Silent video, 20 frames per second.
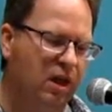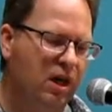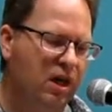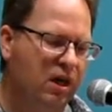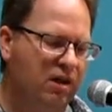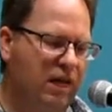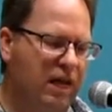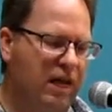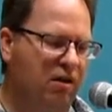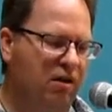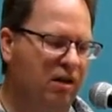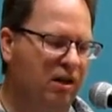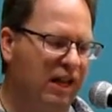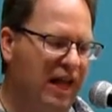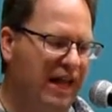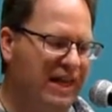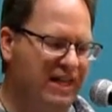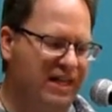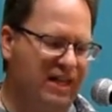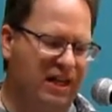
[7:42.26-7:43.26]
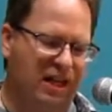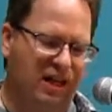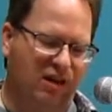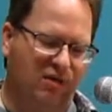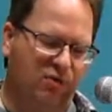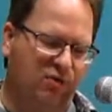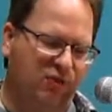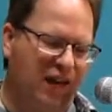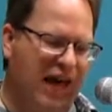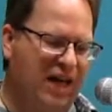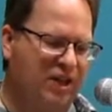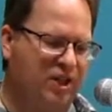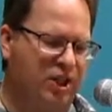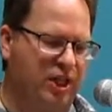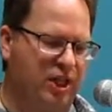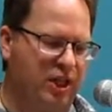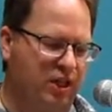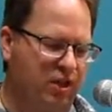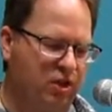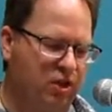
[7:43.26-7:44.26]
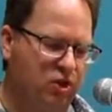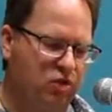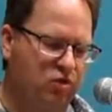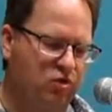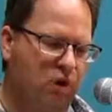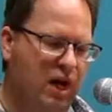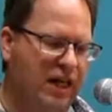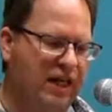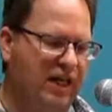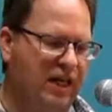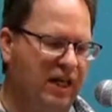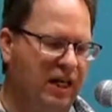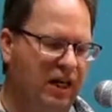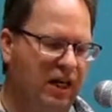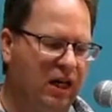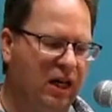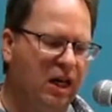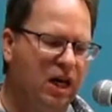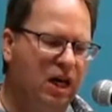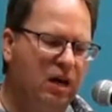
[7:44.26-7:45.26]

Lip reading: They are lightning, flashing, striking,